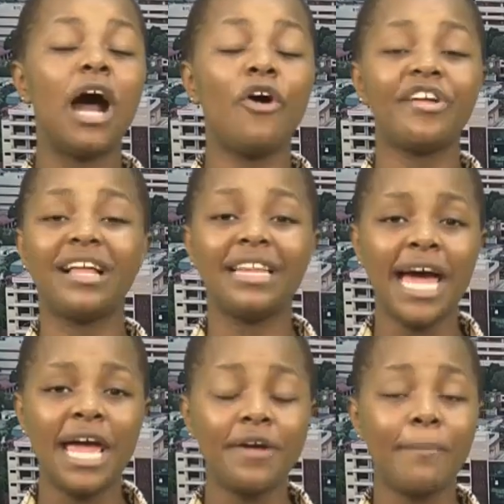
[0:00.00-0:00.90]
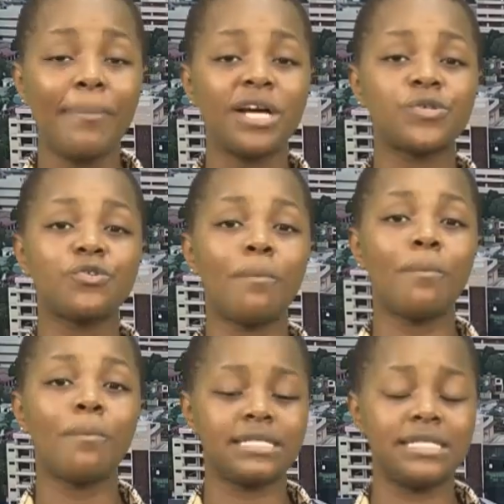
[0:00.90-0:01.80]
on her live a person who
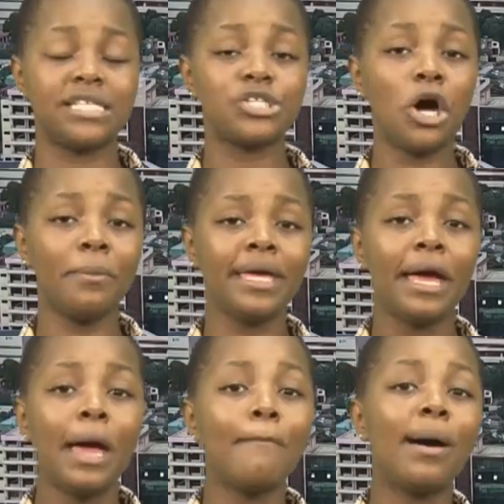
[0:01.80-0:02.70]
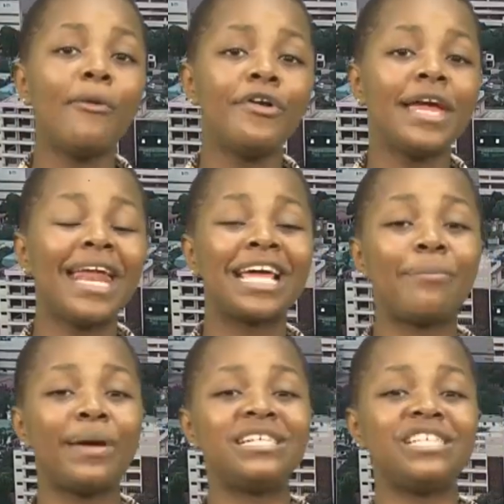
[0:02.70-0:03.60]
matters ni Stormi pamoja na
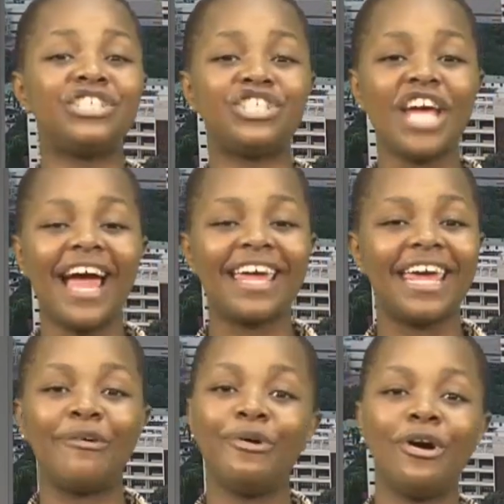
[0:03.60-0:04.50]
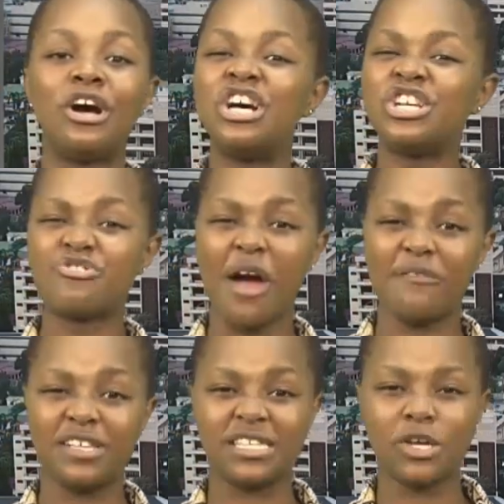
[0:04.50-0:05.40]
kipenzi chake huyo
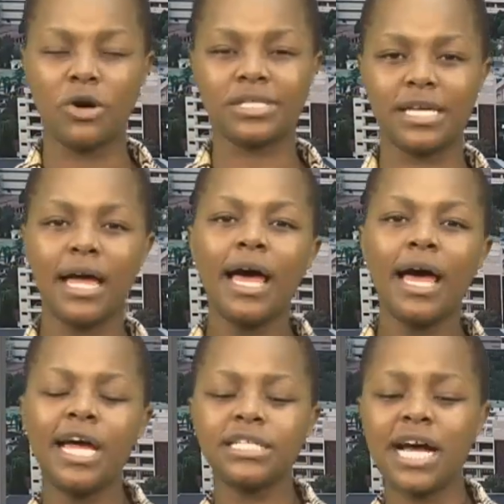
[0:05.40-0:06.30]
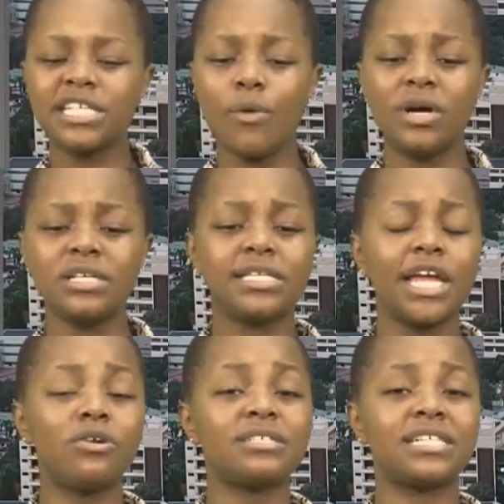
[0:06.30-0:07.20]
Travis Scott. And as I once
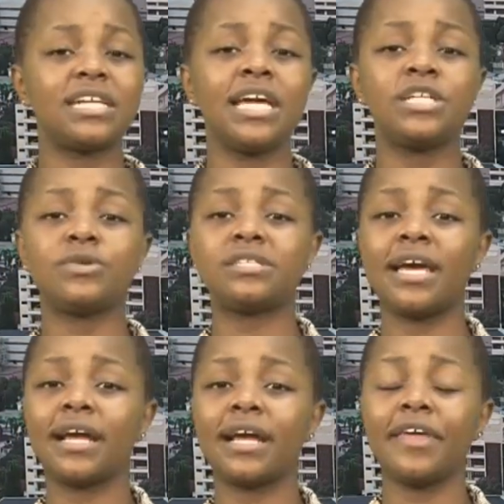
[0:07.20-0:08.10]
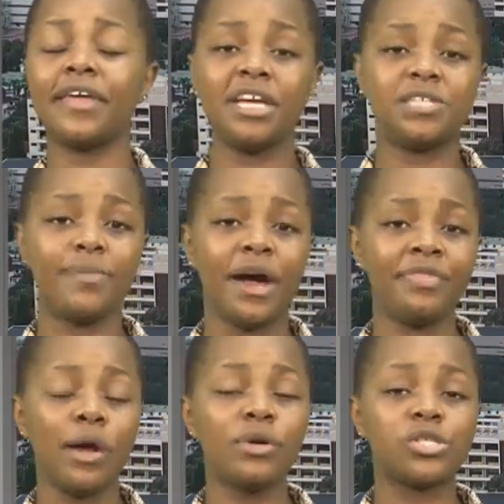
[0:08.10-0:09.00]
said, on Saturday it was the kids'
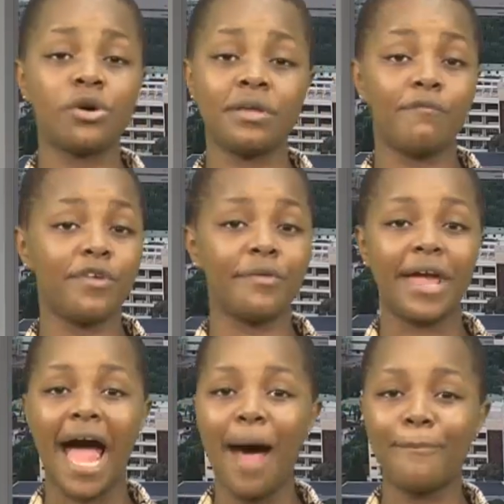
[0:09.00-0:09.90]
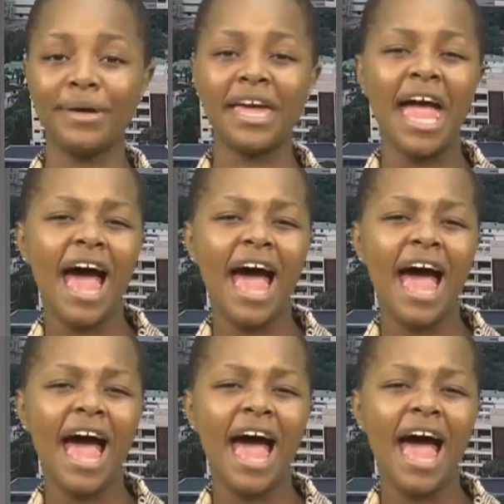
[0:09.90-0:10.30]
birthday. We saw them very happy,